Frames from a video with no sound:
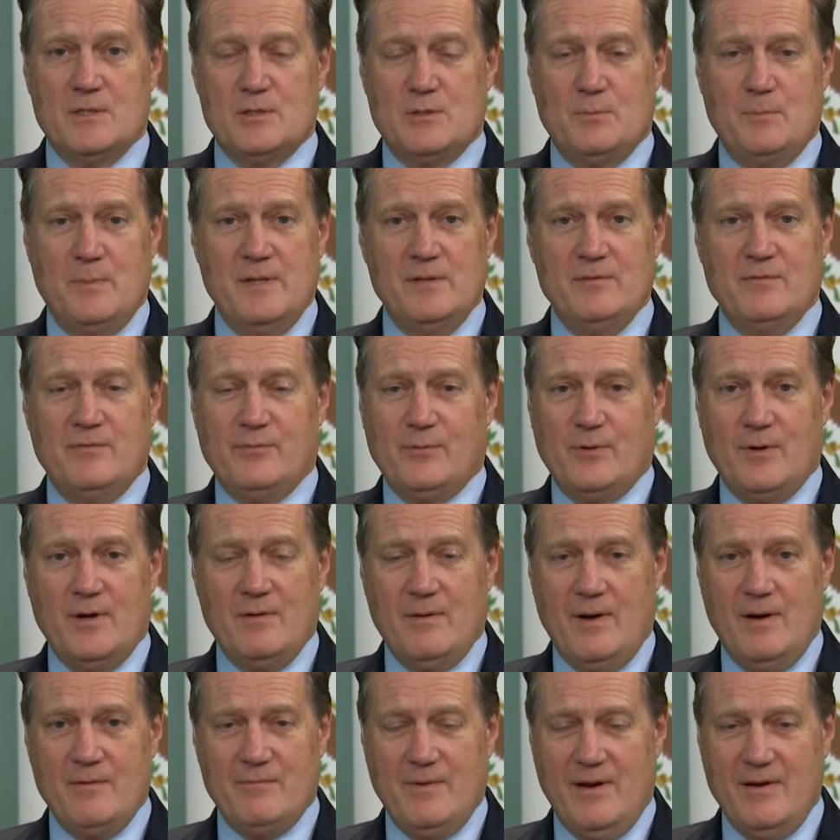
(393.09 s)
has been for
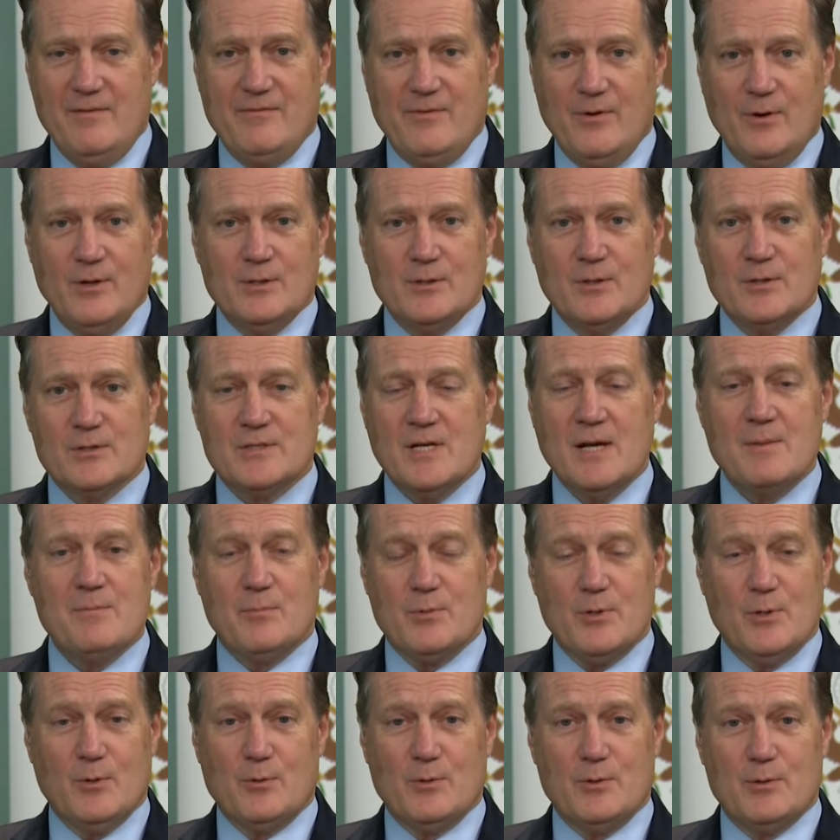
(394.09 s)
a, a, a very long
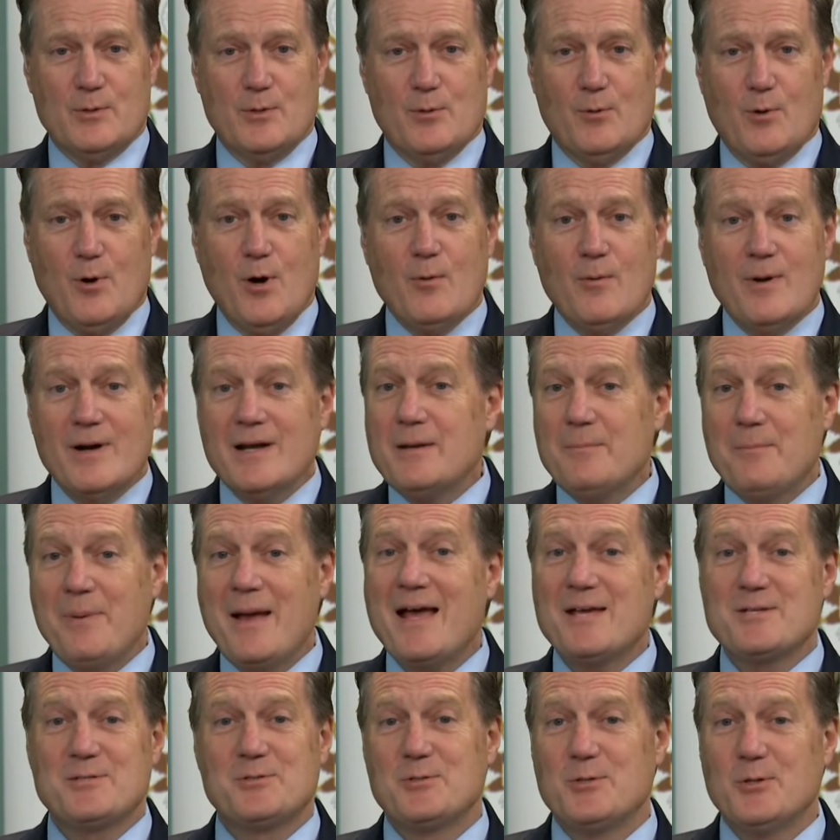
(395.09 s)
time. You're, you're already
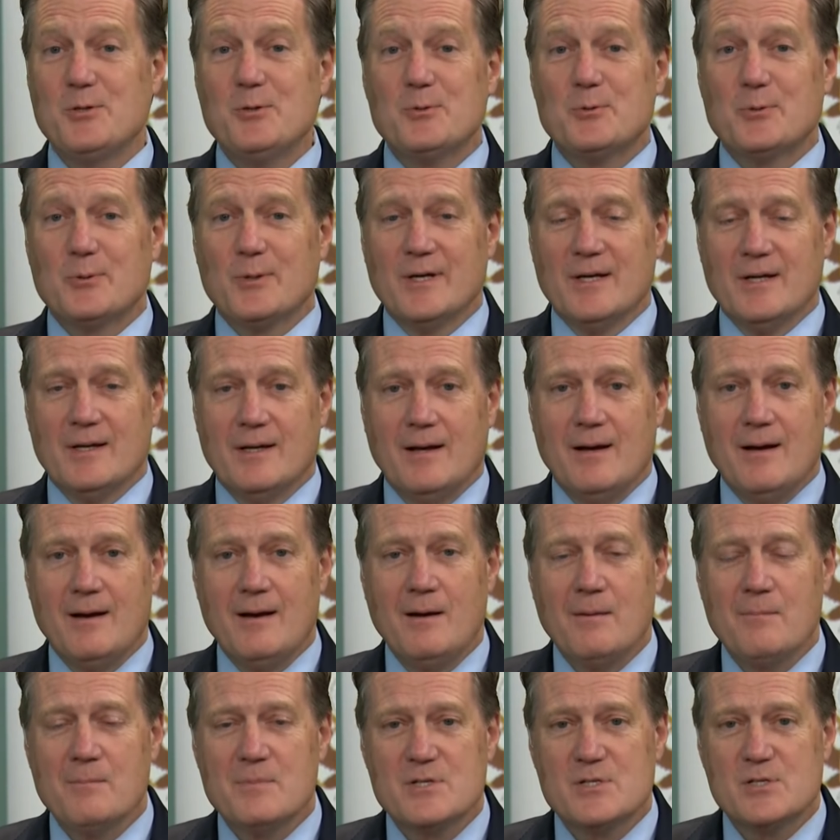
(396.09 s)
past due.
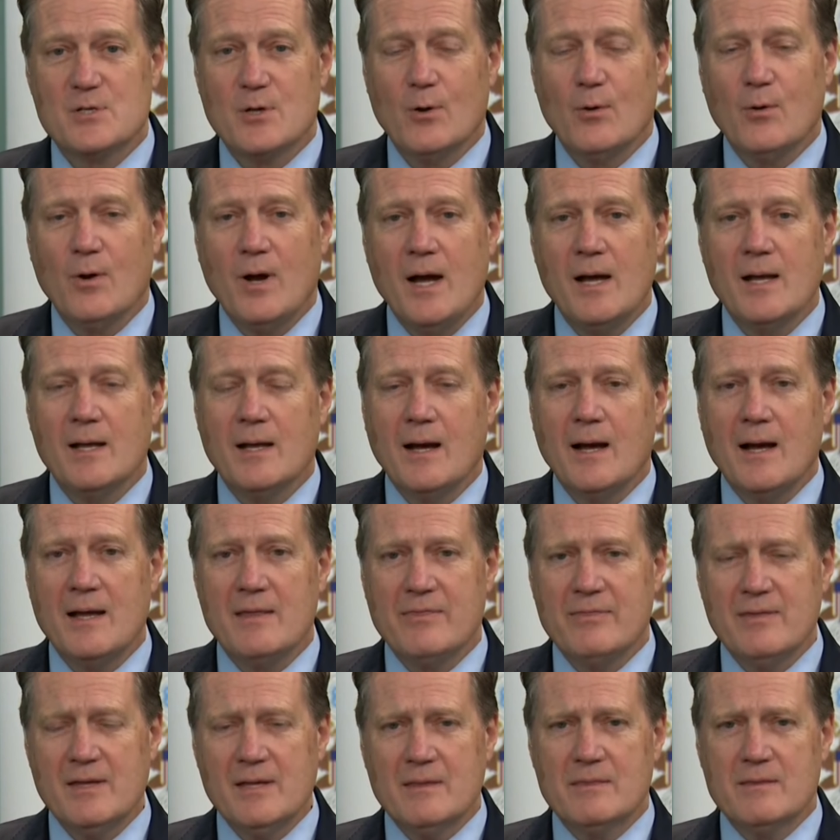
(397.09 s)
Um, so I, I
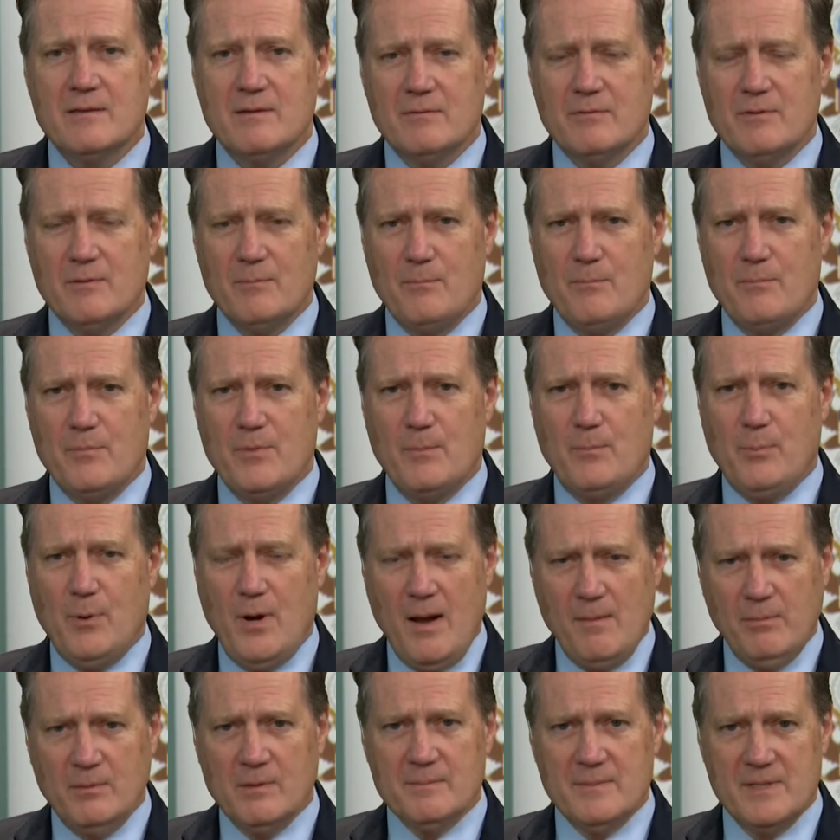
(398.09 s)
think that the, the
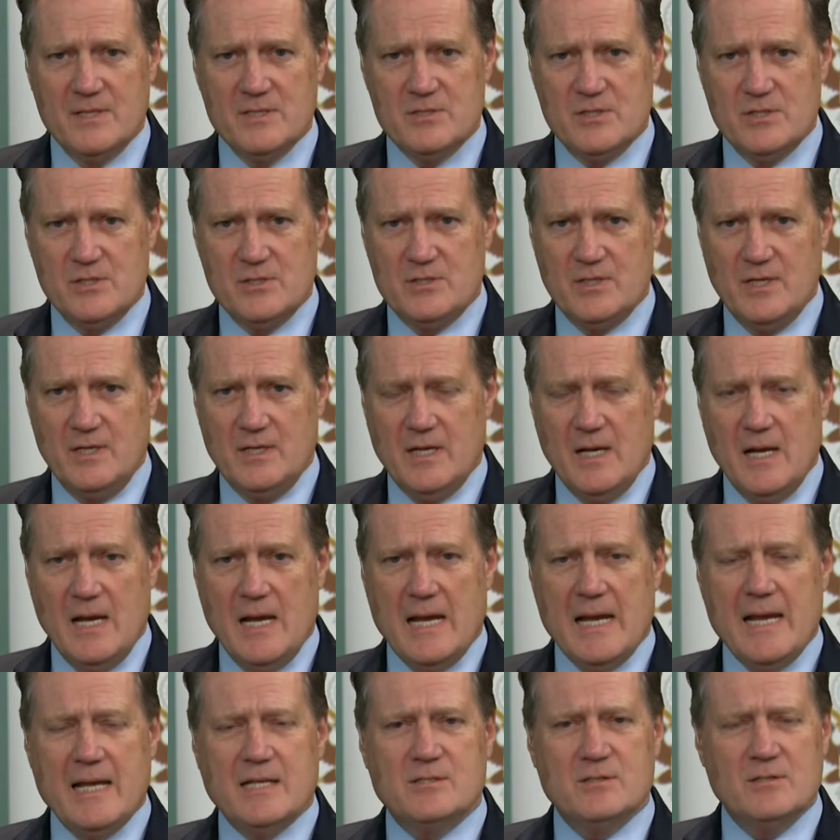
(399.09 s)
problem is is that
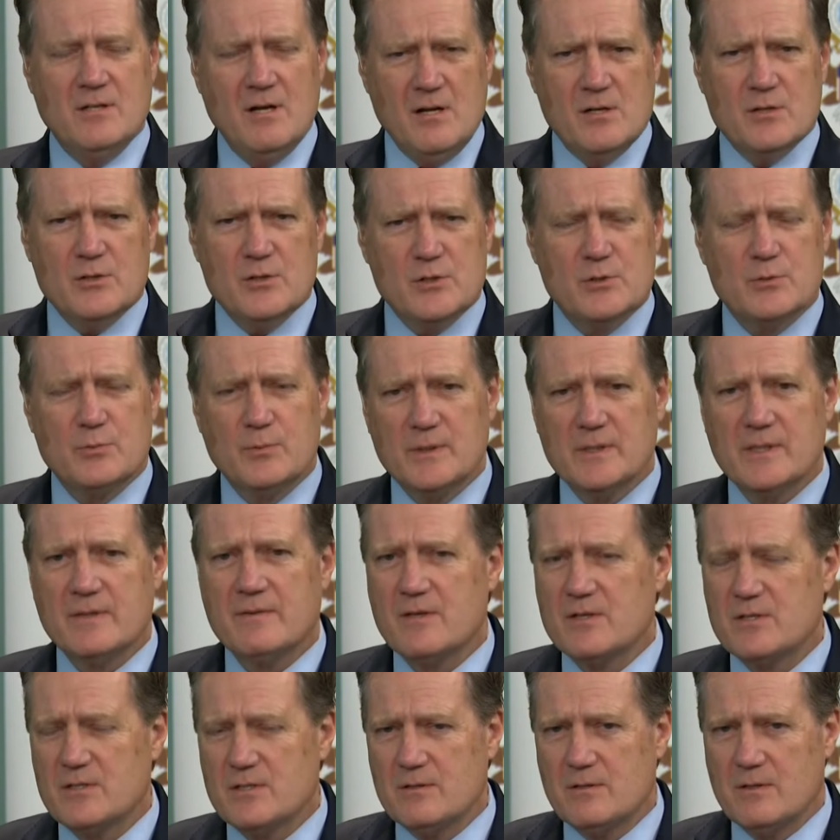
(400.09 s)
it's not just really
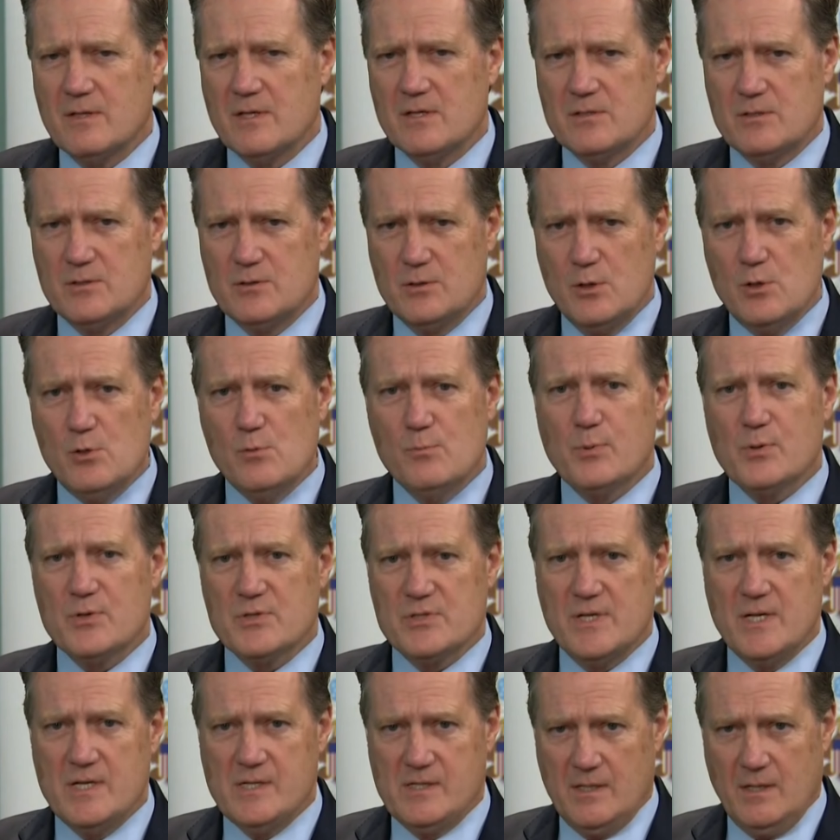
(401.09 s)
this this two
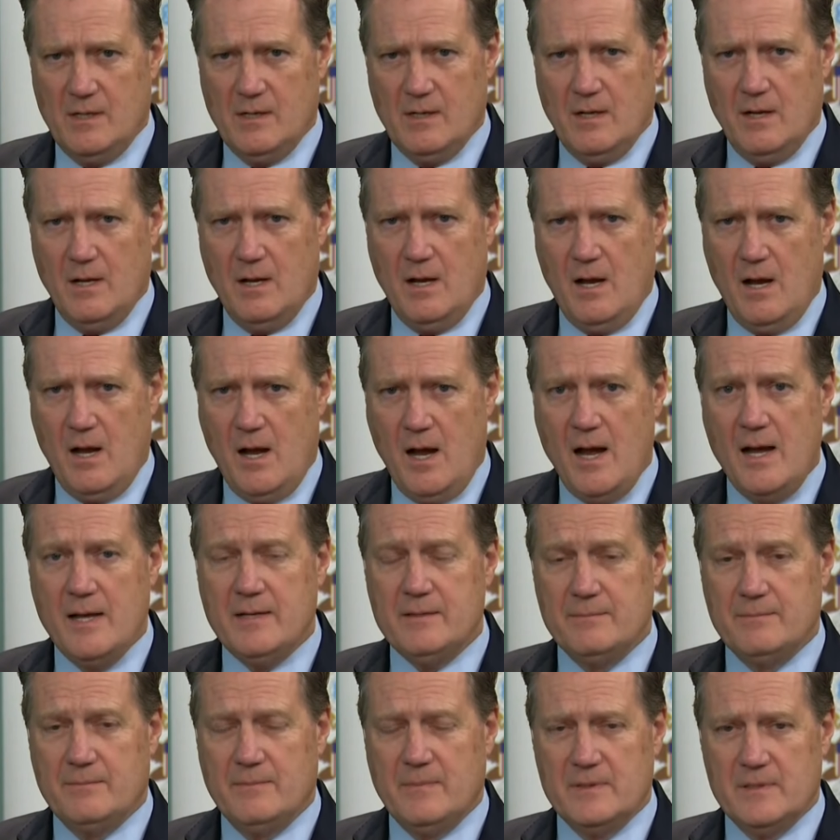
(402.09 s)
percent uh,
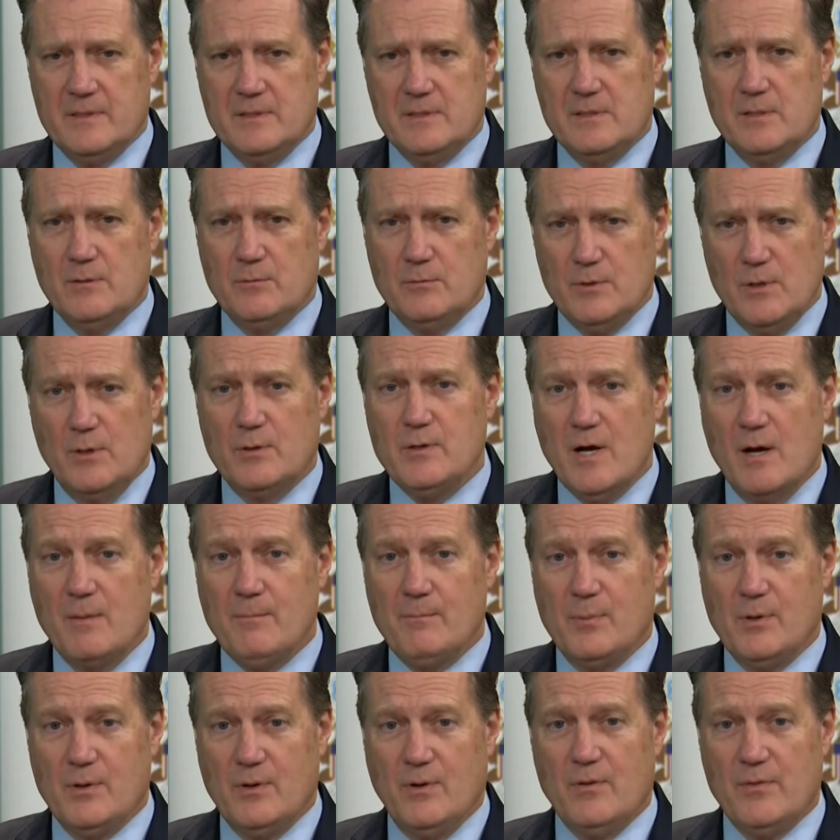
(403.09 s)

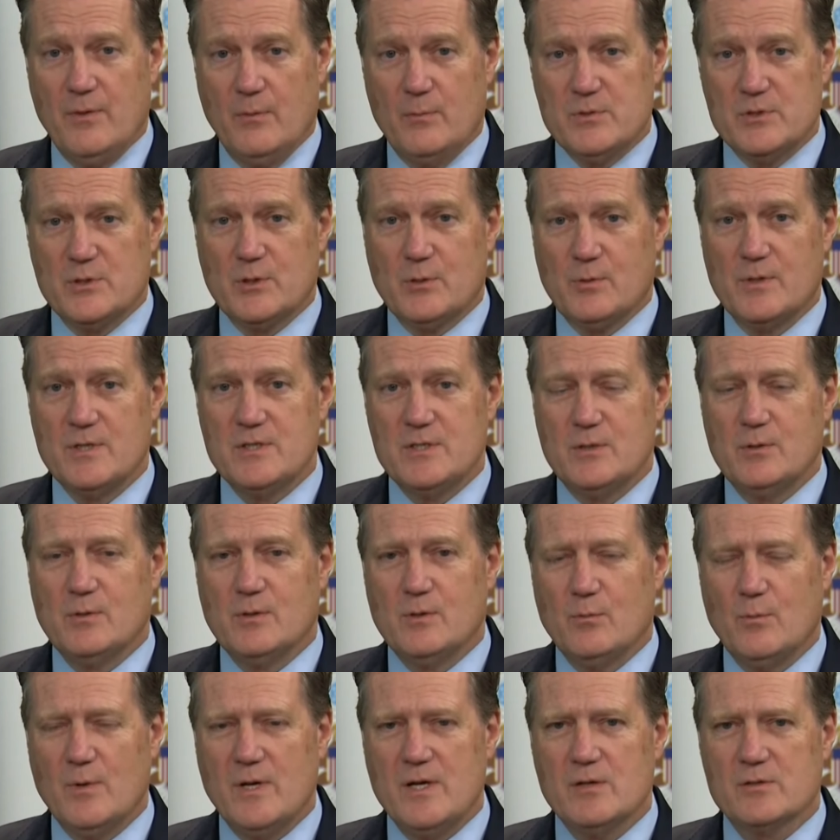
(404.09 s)
number that was agreed to
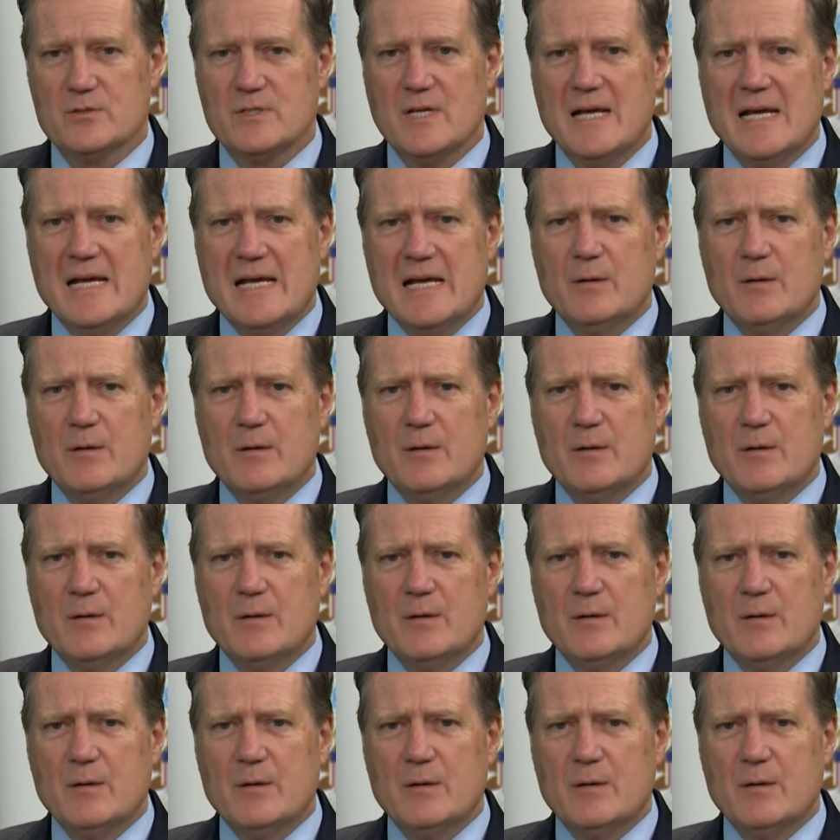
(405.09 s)
in Wales.